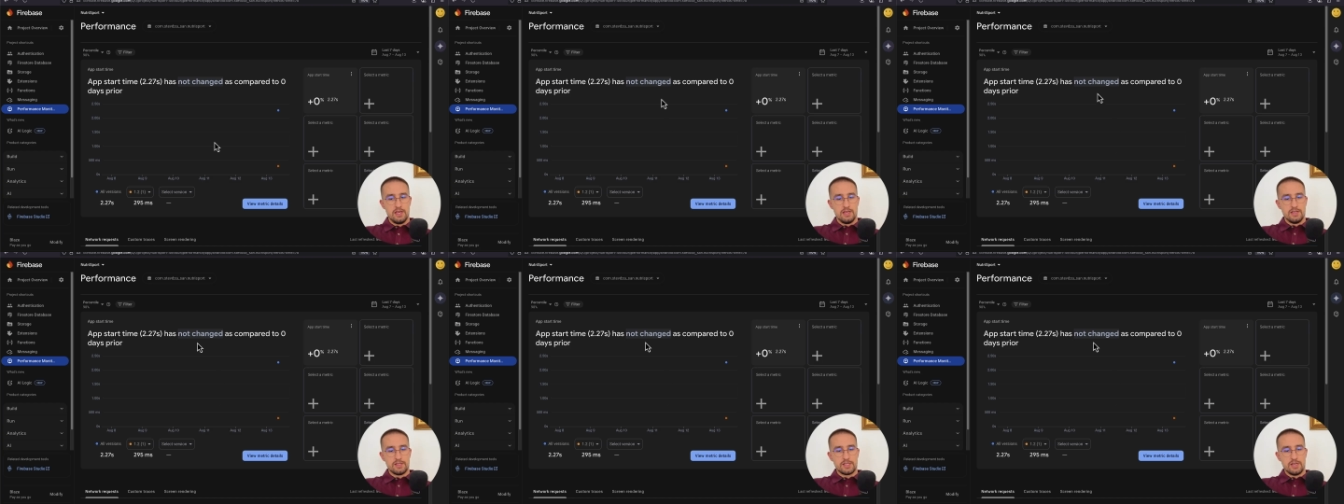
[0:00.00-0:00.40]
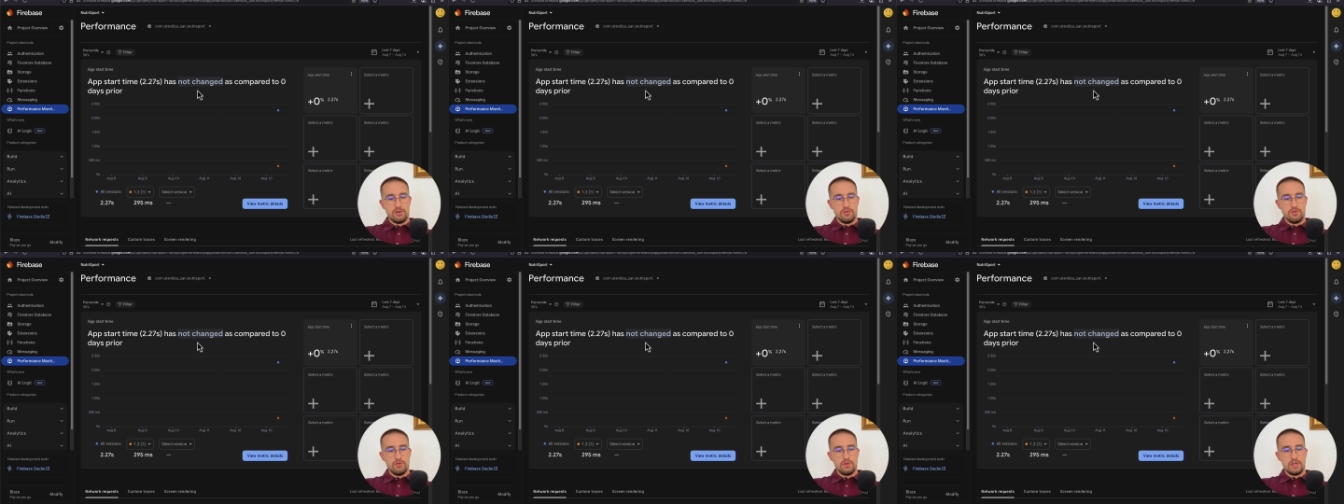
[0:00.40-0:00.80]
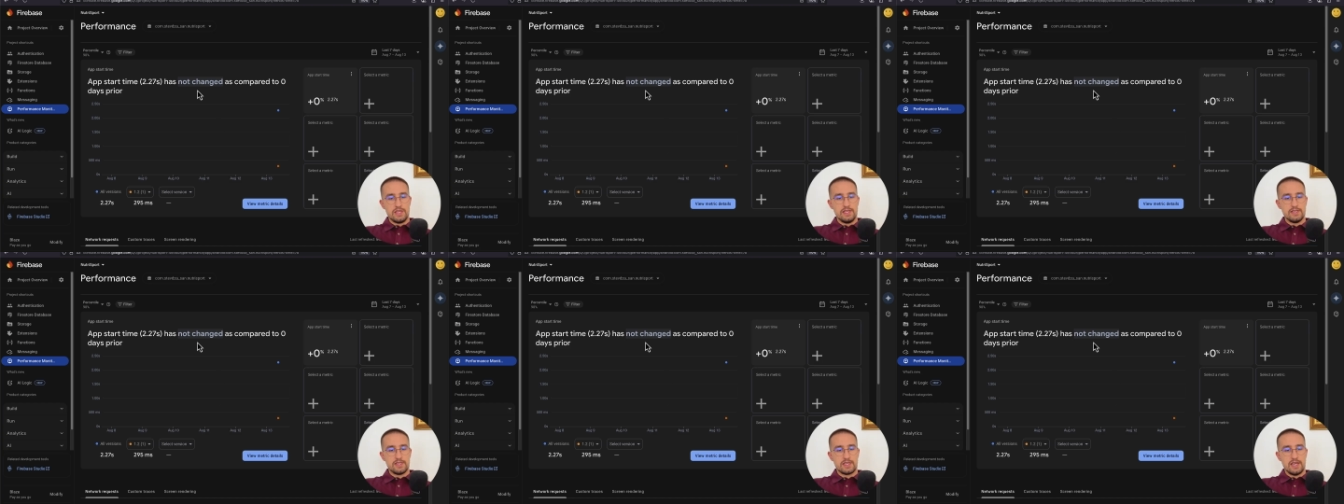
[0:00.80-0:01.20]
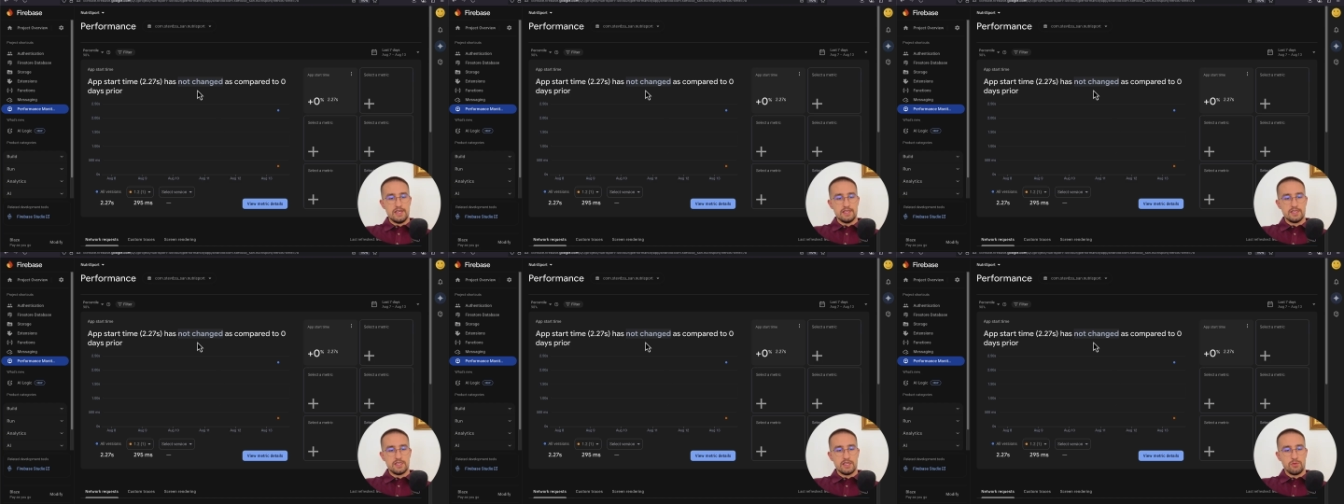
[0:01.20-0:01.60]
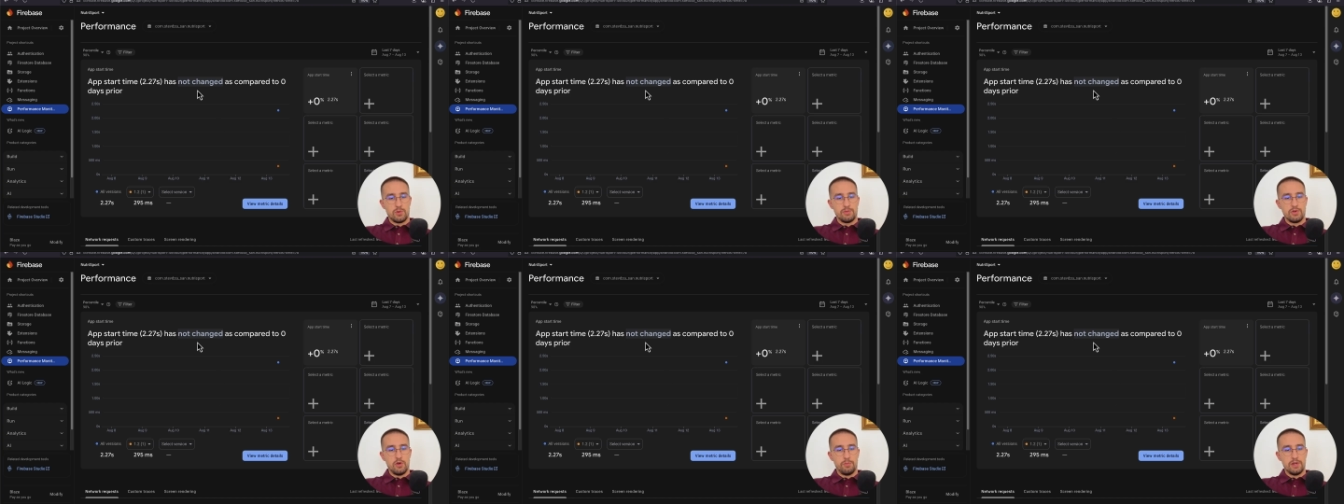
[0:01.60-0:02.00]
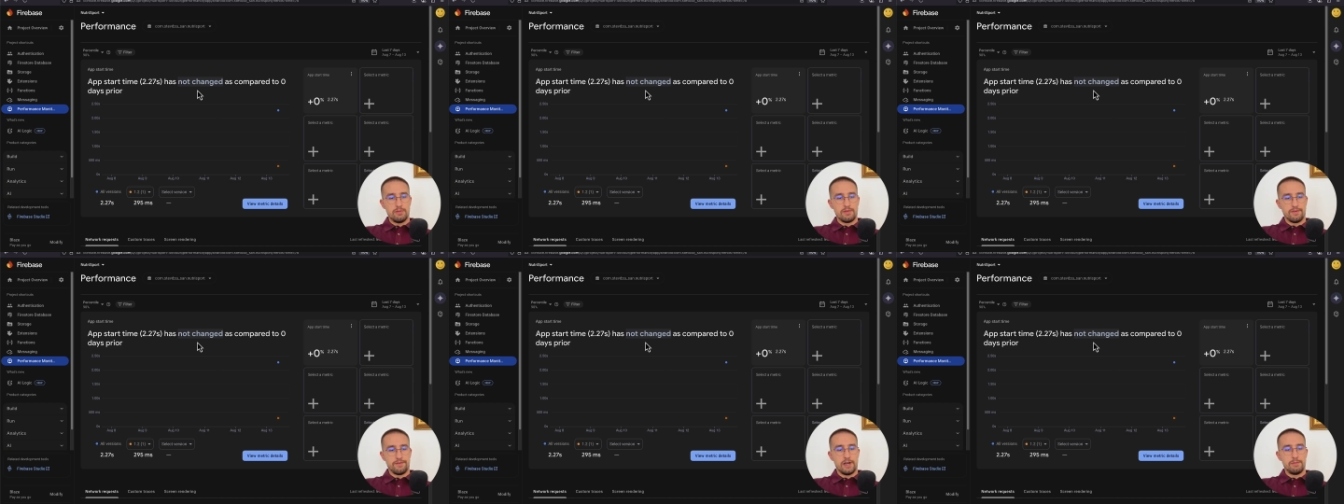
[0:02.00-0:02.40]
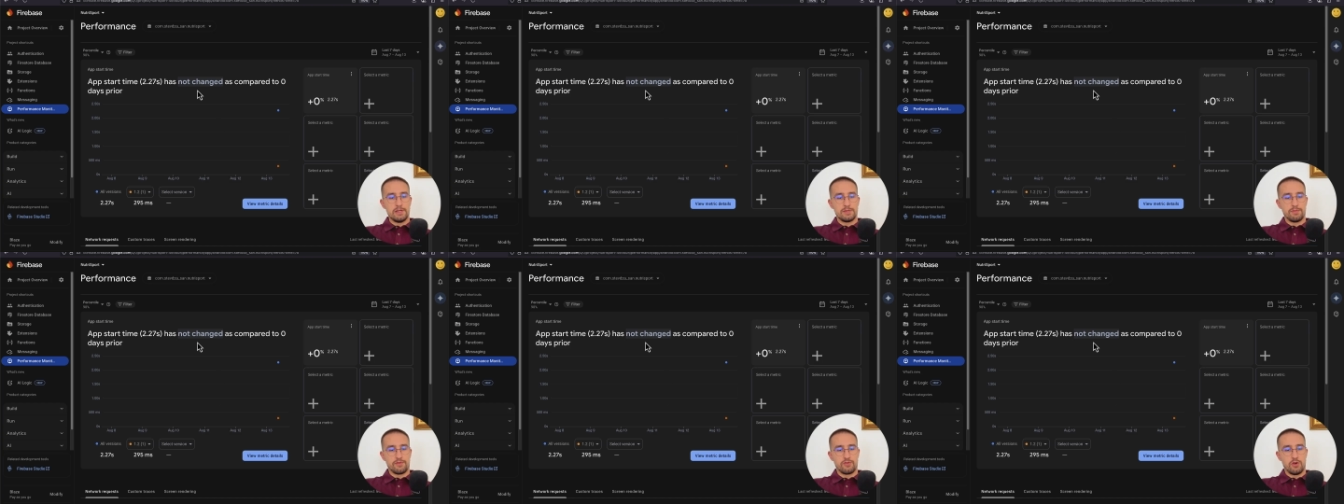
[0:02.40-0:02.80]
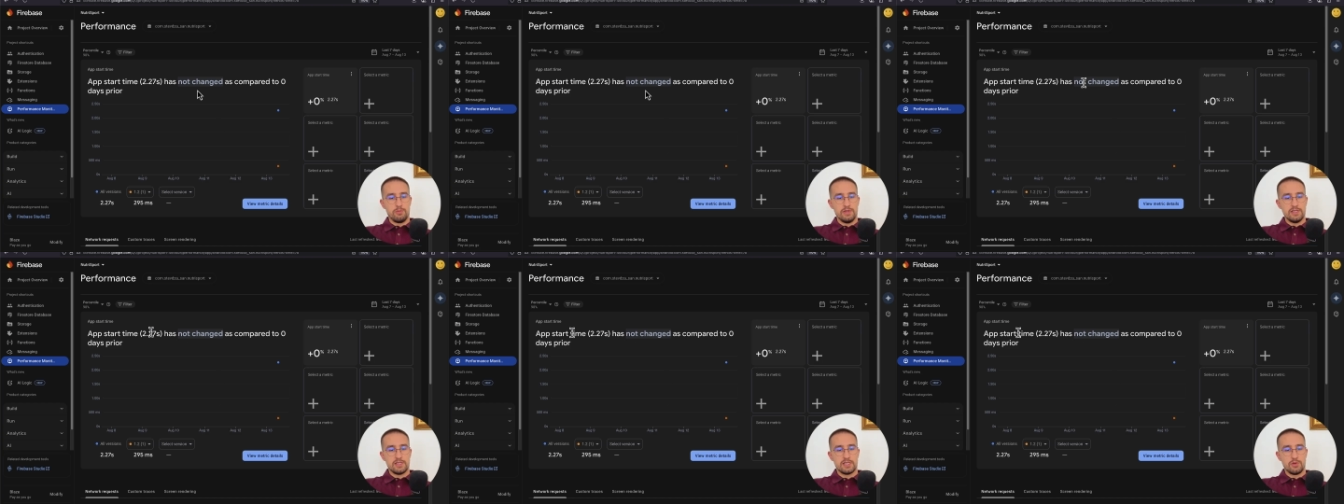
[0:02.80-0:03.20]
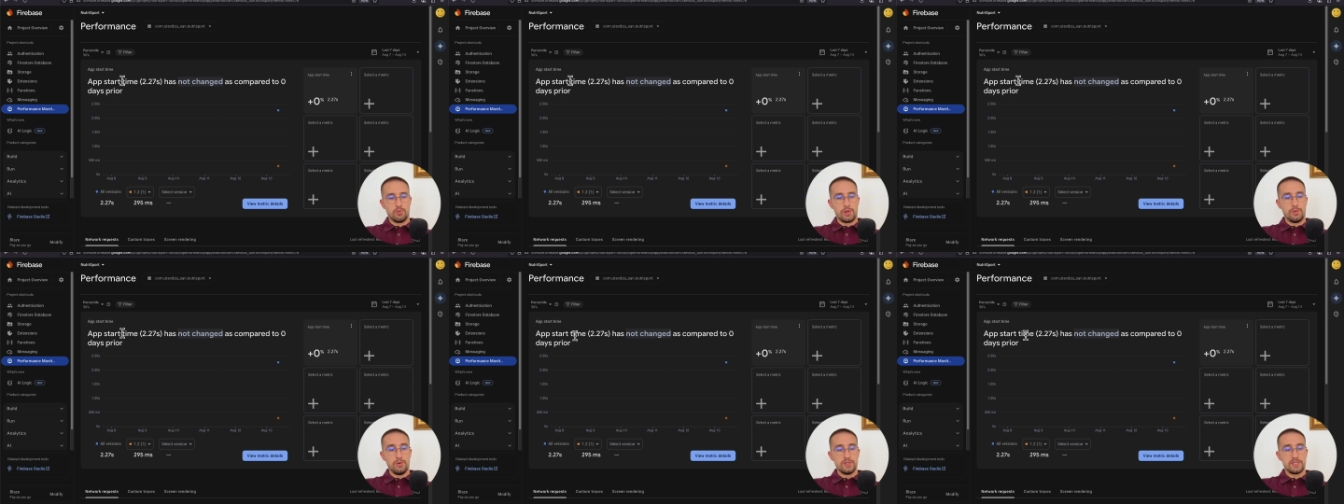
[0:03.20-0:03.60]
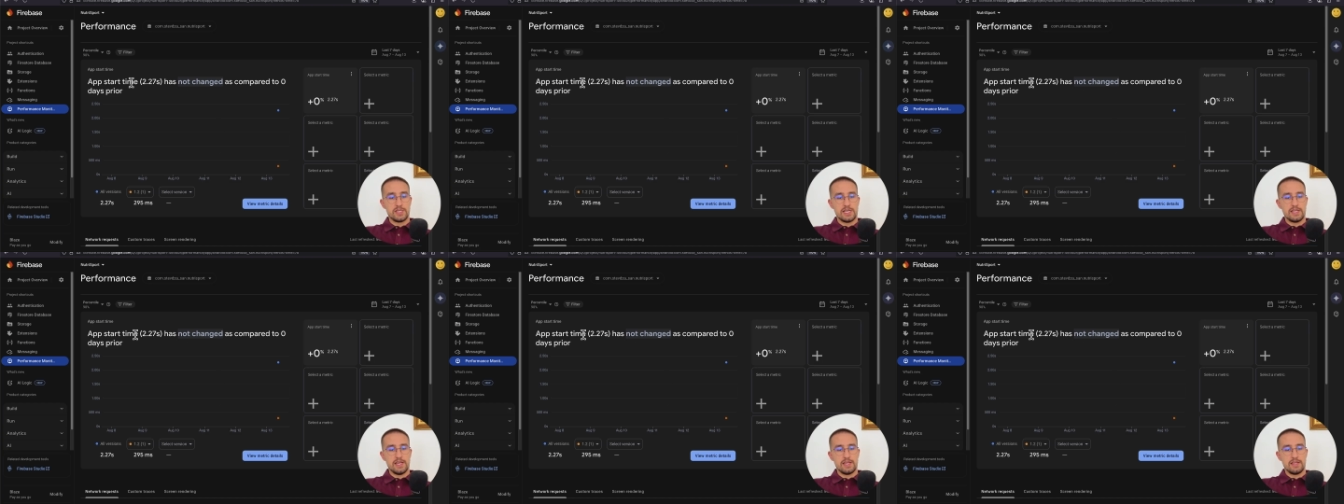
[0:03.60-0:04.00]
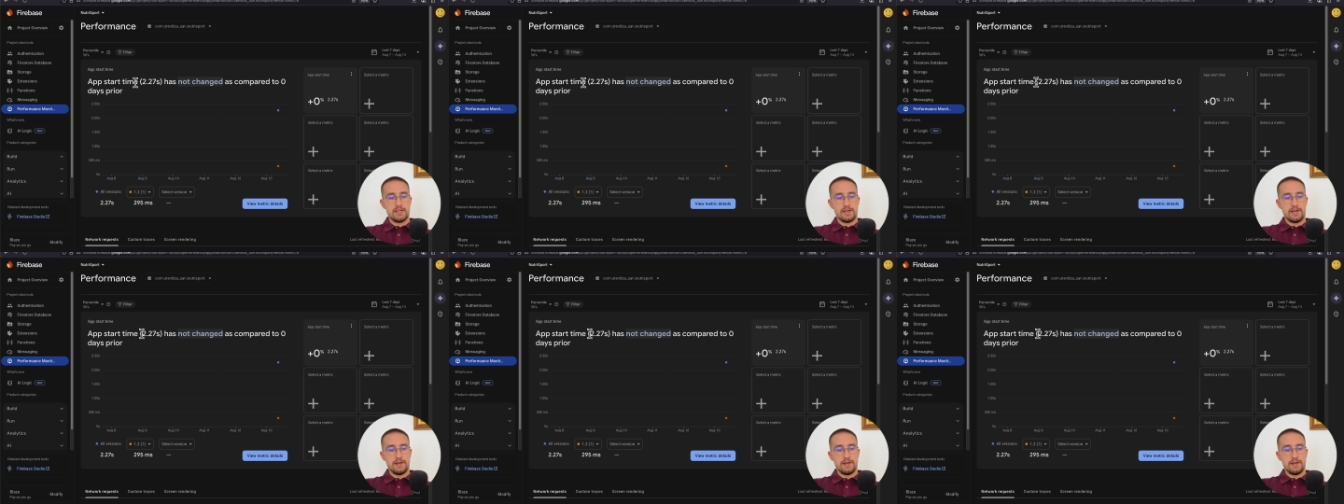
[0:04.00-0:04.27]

So in this case, when we open up the Firebase Performance, we will see that